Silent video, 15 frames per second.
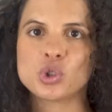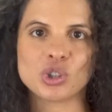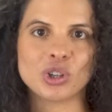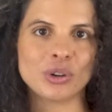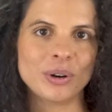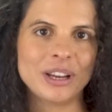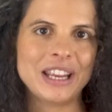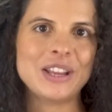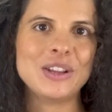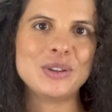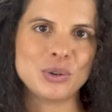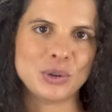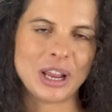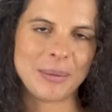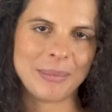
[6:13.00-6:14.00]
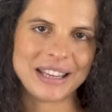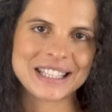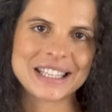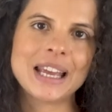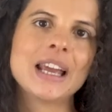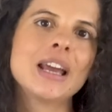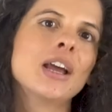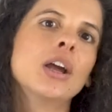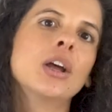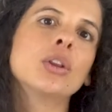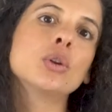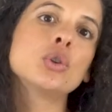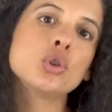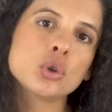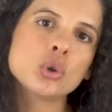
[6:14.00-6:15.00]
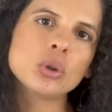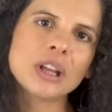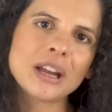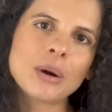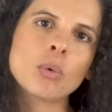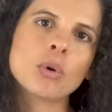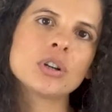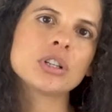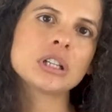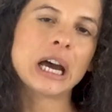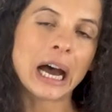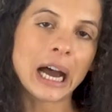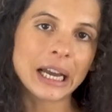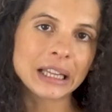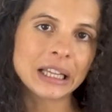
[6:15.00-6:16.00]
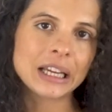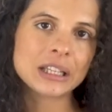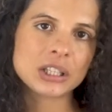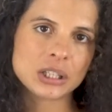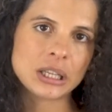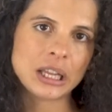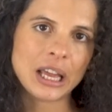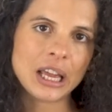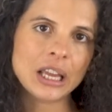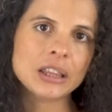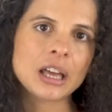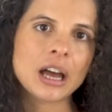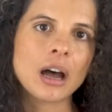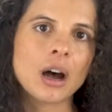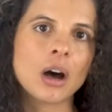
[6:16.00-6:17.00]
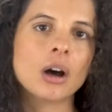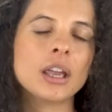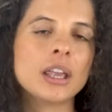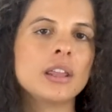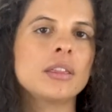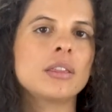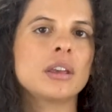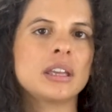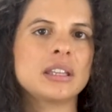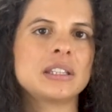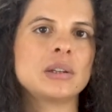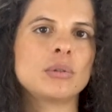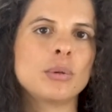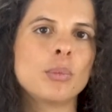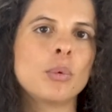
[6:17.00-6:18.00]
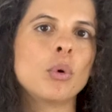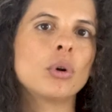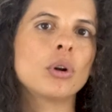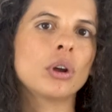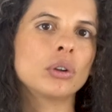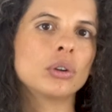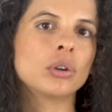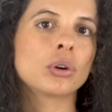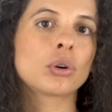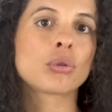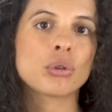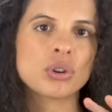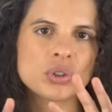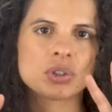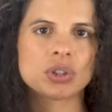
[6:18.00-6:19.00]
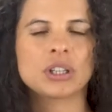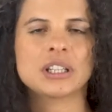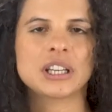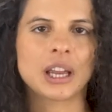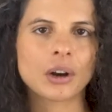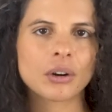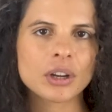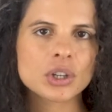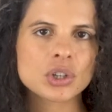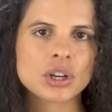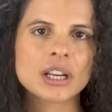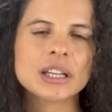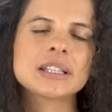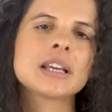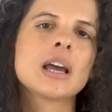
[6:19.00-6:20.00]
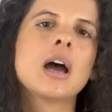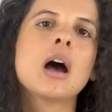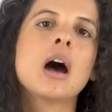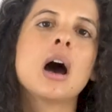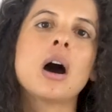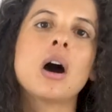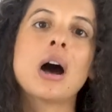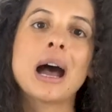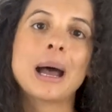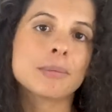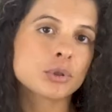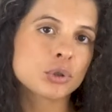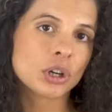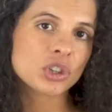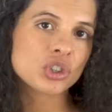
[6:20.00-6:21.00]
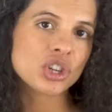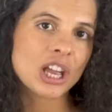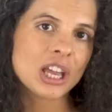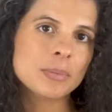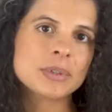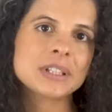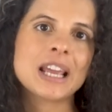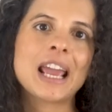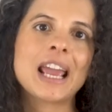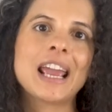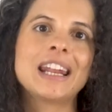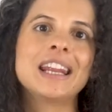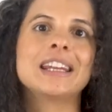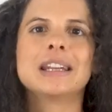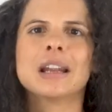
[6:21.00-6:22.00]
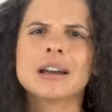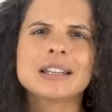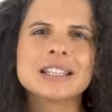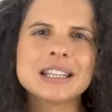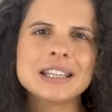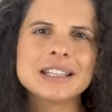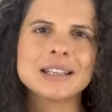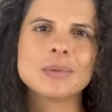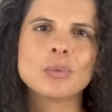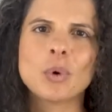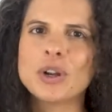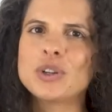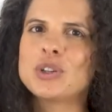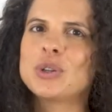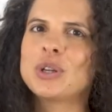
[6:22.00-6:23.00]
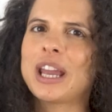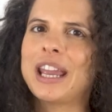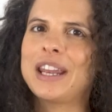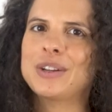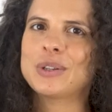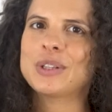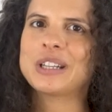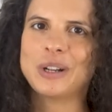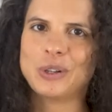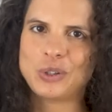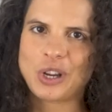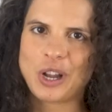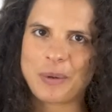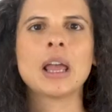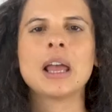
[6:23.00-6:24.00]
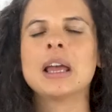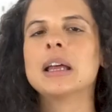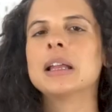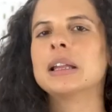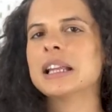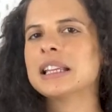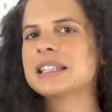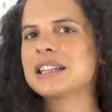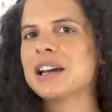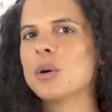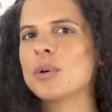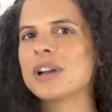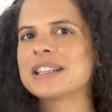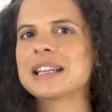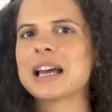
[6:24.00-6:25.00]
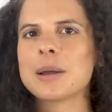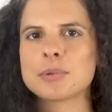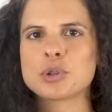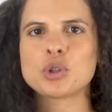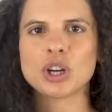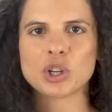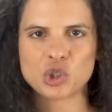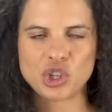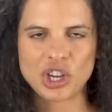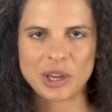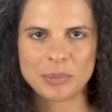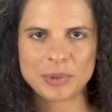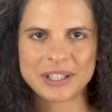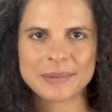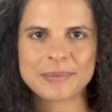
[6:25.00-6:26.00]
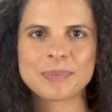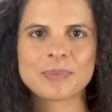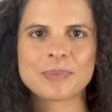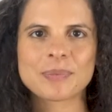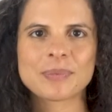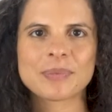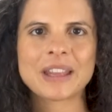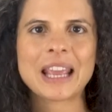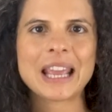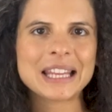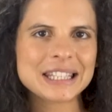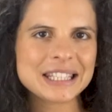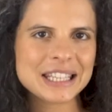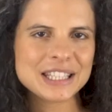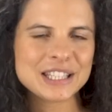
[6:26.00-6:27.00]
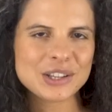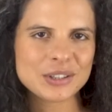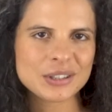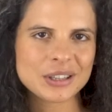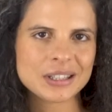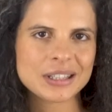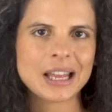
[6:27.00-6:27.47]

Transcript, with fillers: jewelry, you name it. The two that I want to highlight today that are in the Etsy report under cross category trends are abstract shapes and 90s and Y2K nostalgia. Let's start with abstract shapes. Etsy tells us